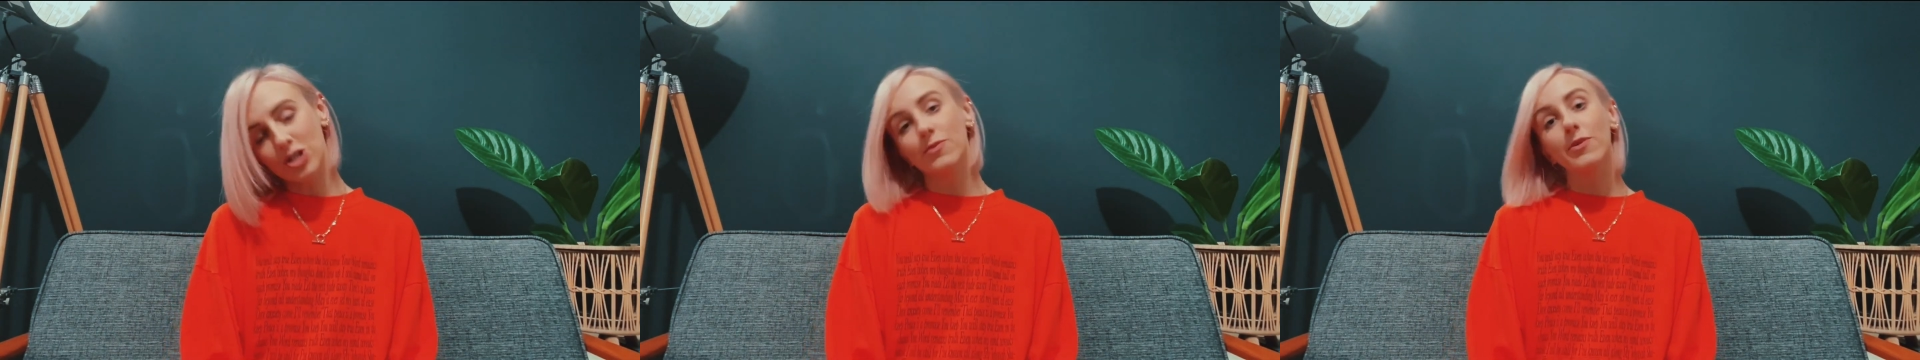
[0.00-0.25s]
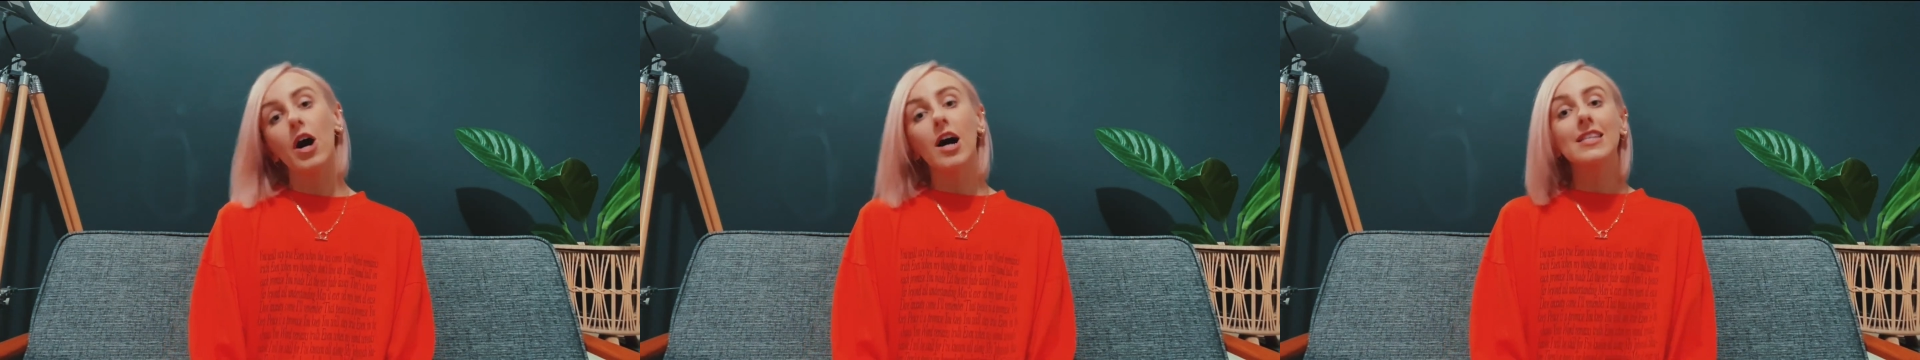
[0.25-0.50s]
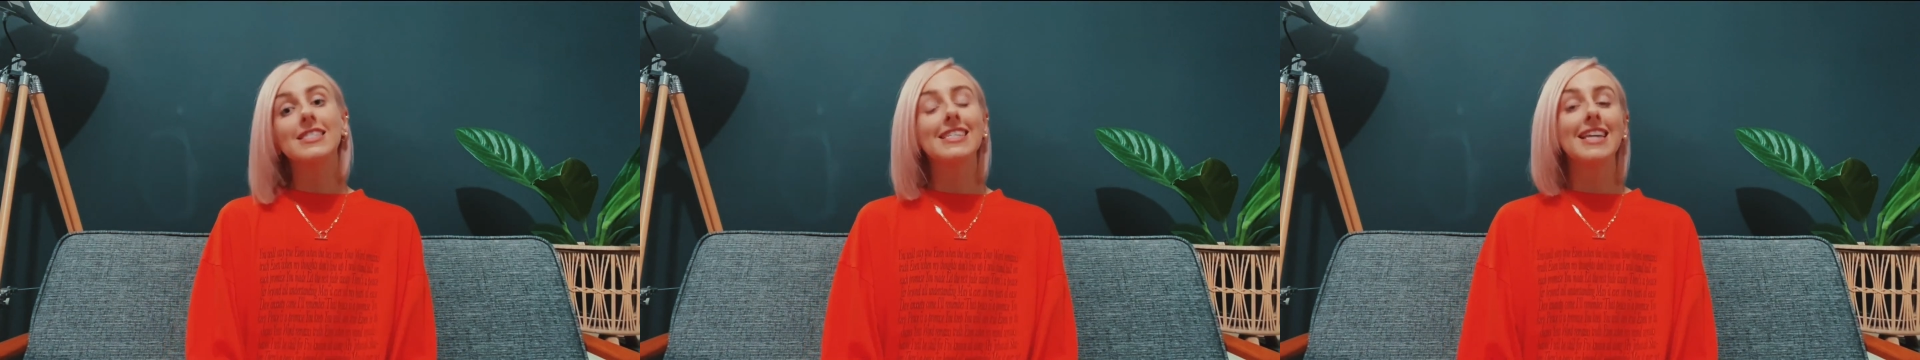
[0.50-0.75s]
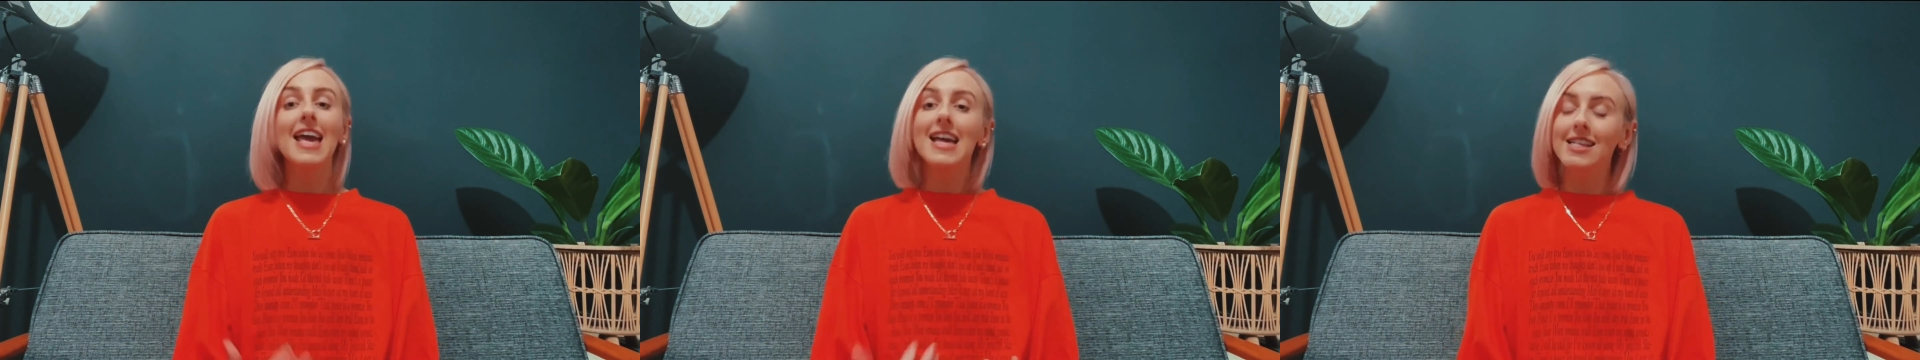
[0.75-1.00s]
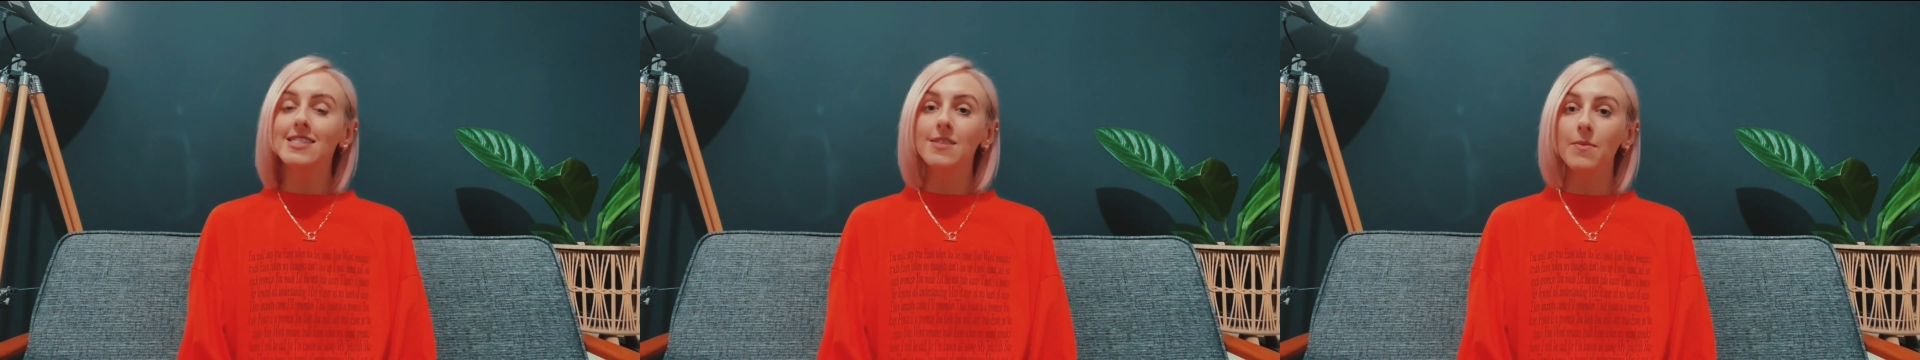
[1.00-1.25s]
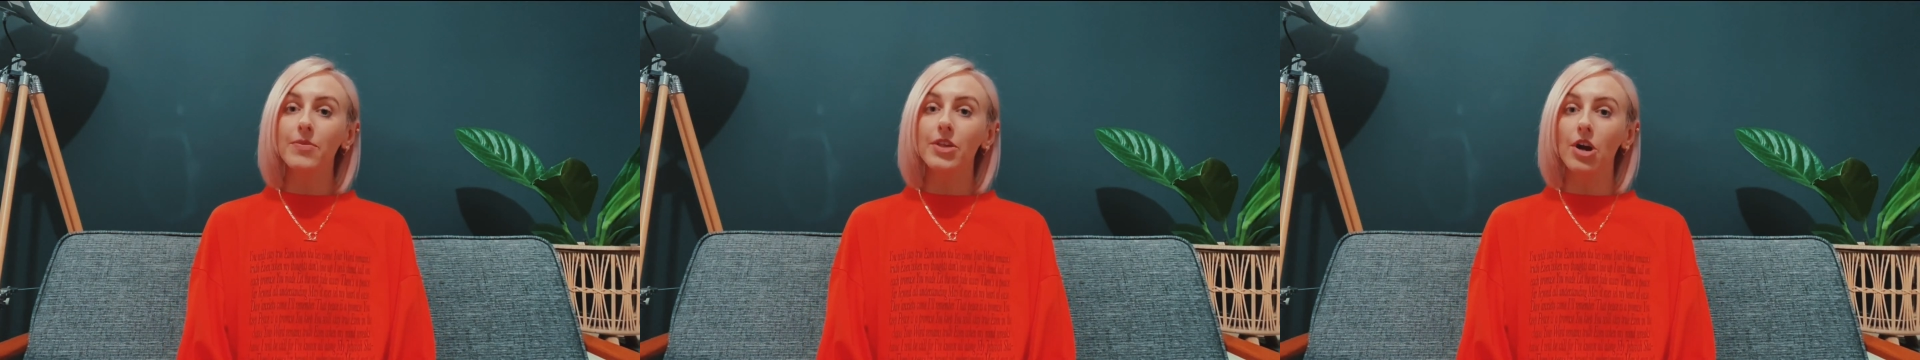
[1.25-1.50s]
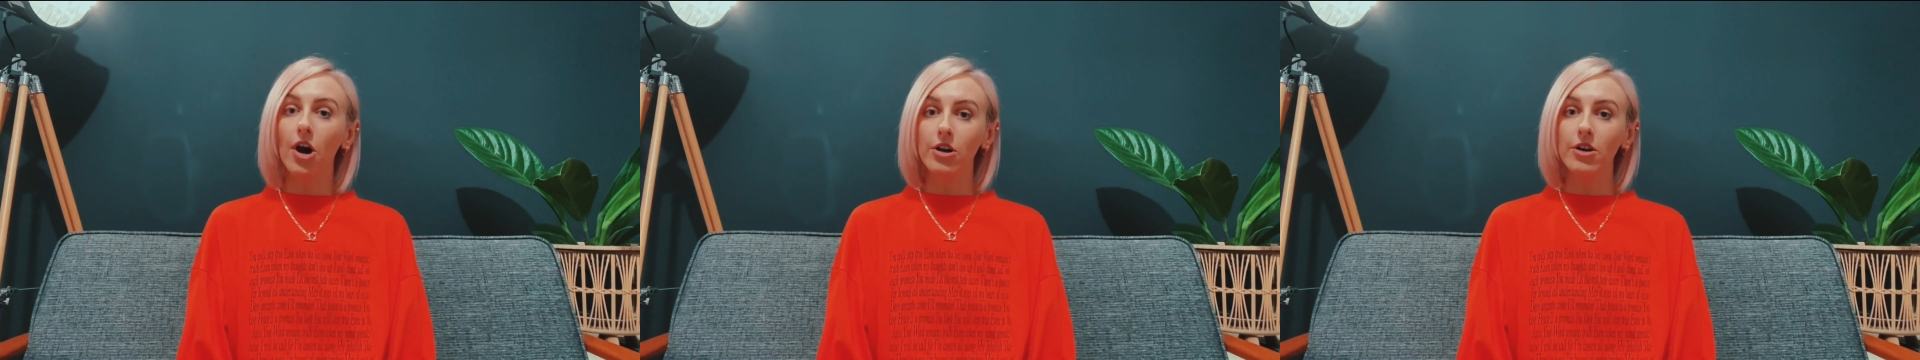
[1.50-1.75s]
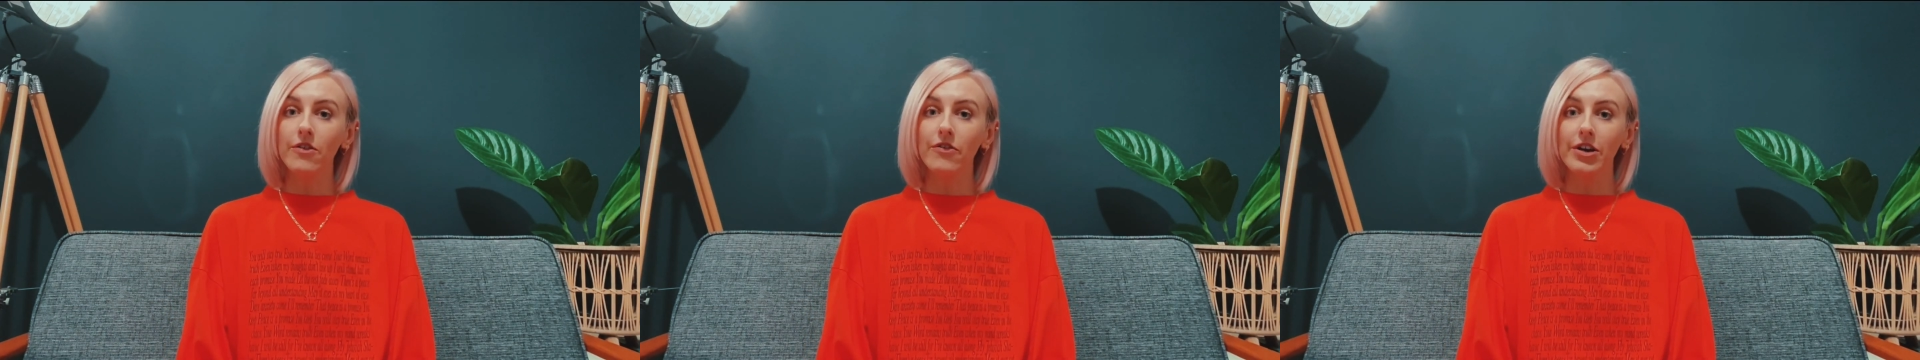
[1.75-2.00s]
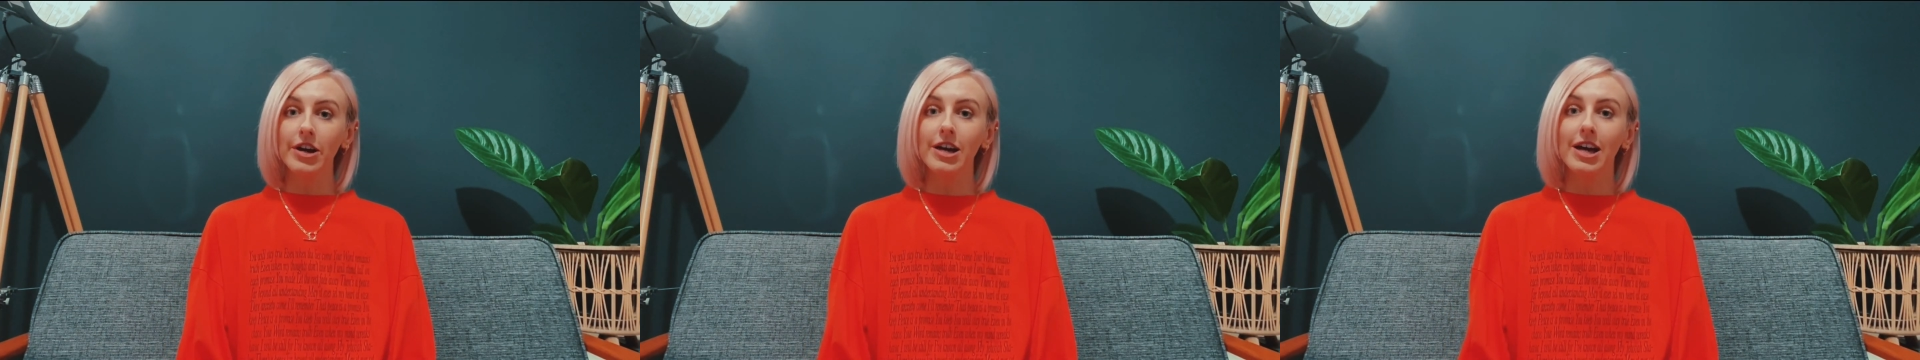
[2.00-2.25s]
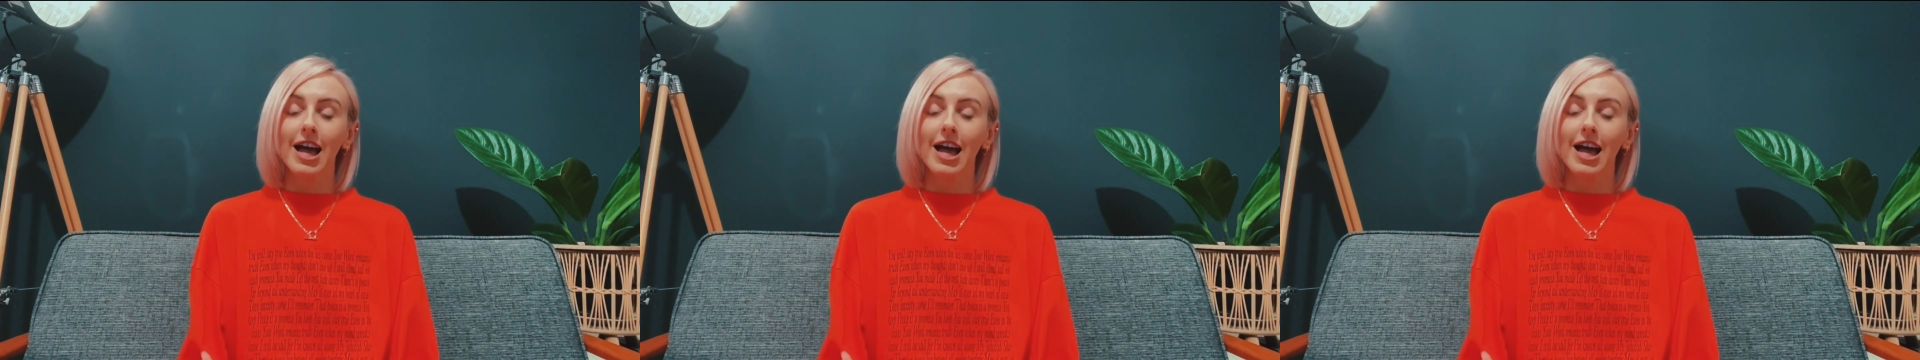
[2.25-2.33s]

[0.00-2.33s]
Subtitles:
about us getting something out of it